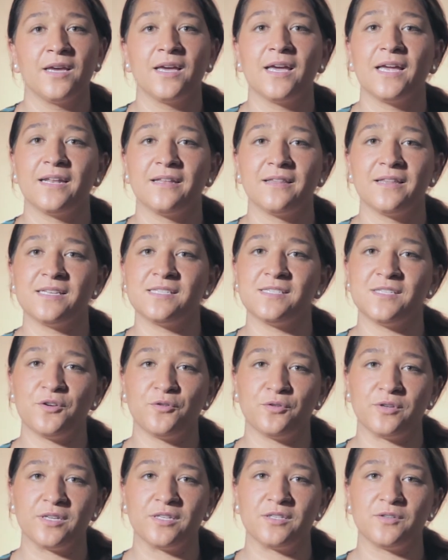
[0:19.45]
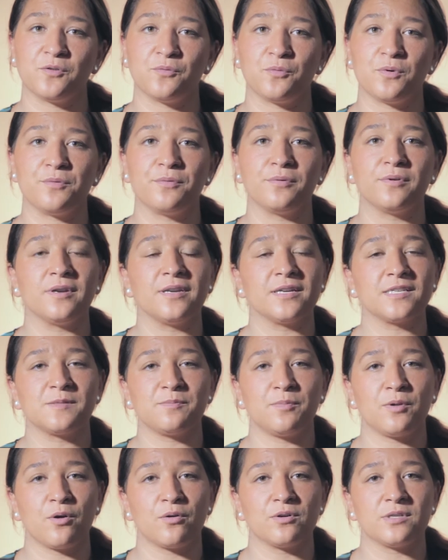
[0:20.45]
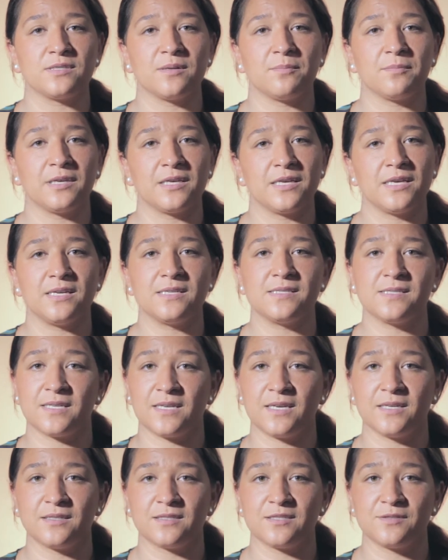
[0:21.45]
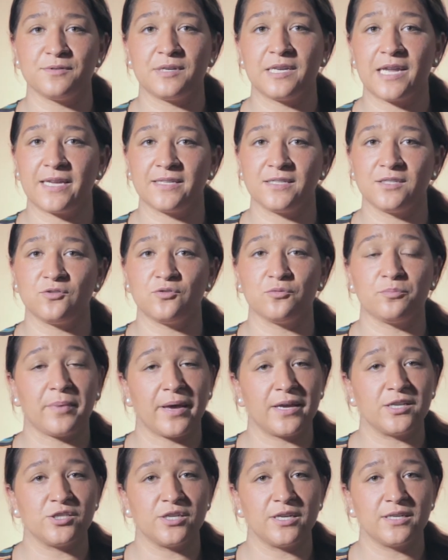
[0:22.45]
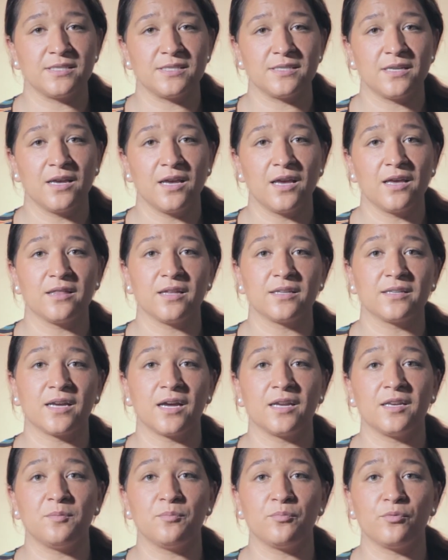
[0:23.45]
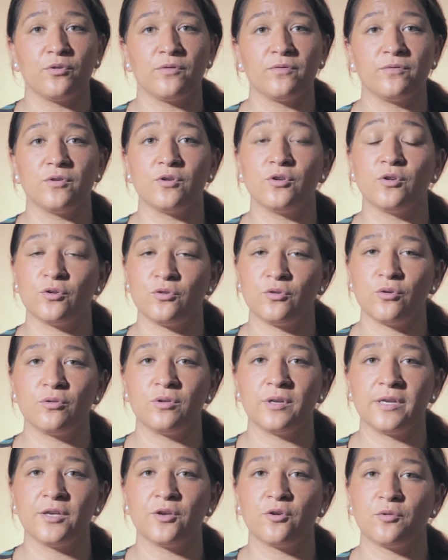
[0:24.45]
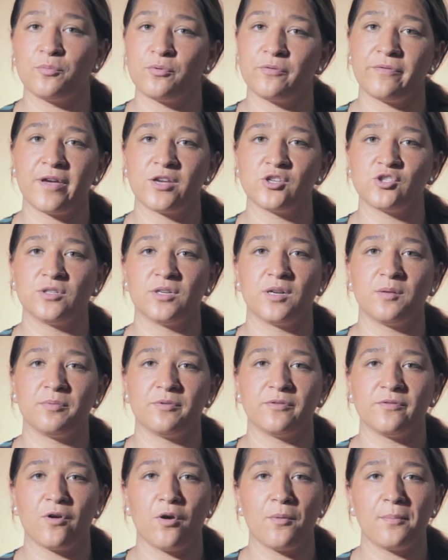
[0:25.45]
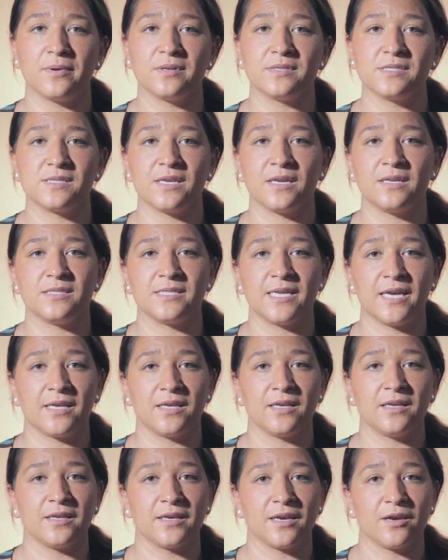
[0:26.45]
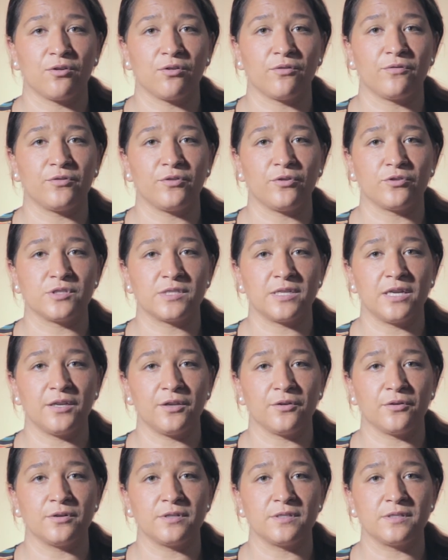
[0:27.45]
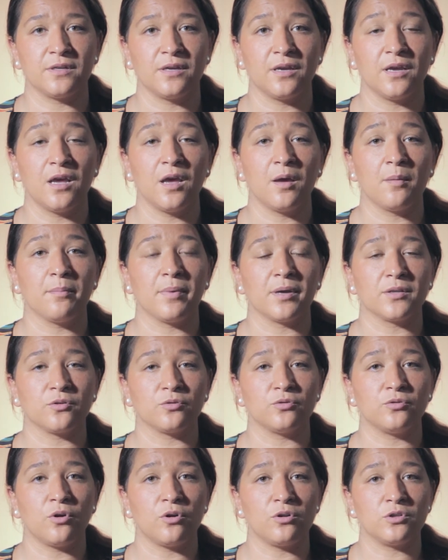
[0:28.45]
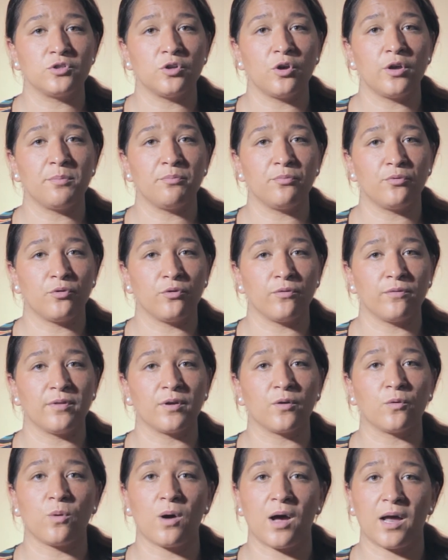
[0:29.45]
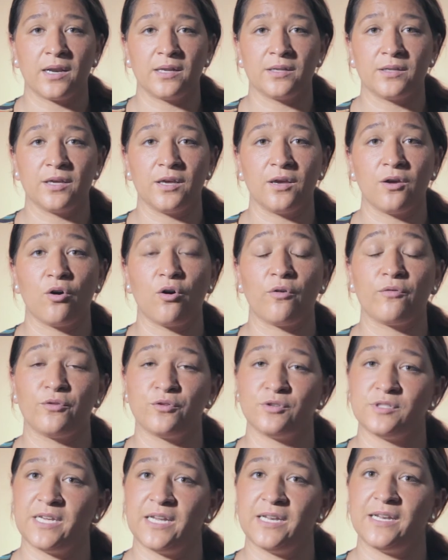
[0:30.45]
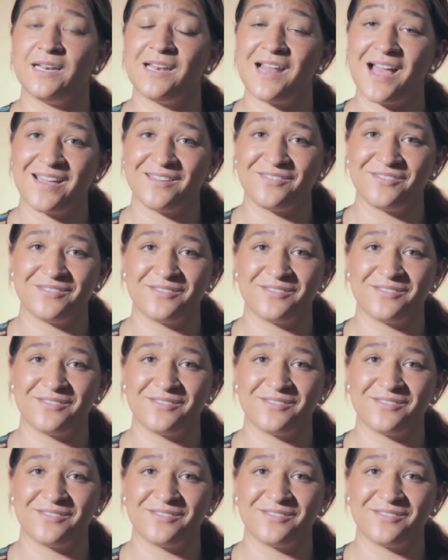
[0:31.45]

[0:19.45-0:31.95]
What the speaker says: In this unit, we will explore some key skills related to patience that can improve not only your professional performance in taking care of your seniors, but could also improve the quality of your daily life.